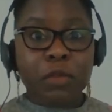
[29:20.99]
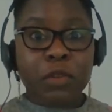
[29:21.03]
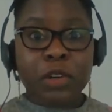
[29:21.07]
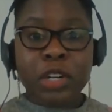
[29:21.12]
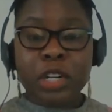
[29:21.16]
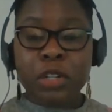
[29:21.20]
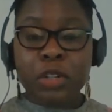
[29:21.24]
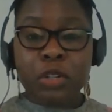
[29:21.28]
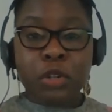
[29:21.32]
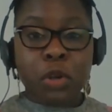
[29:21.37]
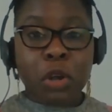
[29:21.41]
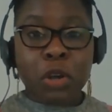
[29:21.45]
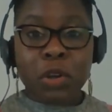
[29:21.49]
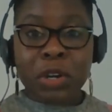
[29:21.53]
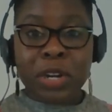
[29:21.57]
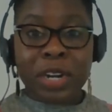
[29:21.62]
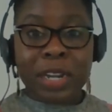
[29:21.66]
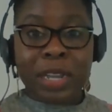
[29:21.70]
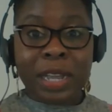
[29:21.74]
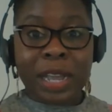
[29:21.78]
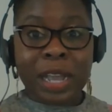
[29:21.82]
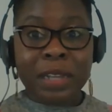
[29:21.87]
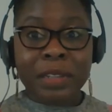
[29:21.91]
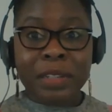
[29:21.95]
not for a dog
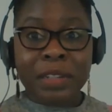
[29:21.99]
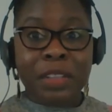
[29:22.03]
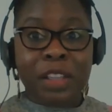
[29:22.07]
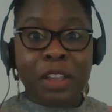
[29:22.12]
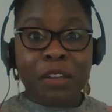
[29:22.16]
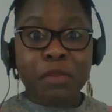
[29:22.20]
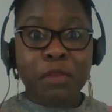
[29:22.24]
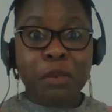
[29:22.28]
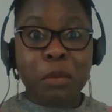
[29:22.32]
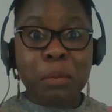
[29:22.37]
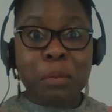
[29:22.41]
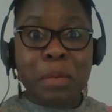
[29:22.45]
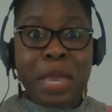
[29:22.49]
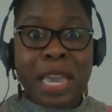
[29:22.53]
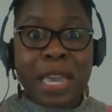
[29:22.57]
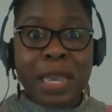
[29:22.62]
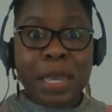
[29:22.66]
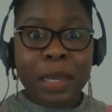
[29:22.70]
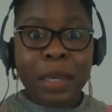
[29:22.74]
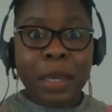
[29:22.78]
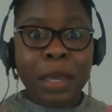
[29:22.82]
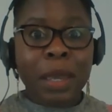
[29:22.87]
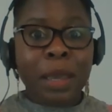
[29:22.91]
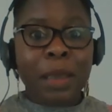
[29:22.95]
or a cat, they're for
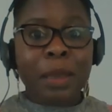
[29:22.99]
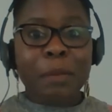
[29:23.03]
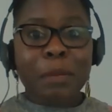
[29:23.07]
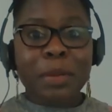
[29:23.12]
me.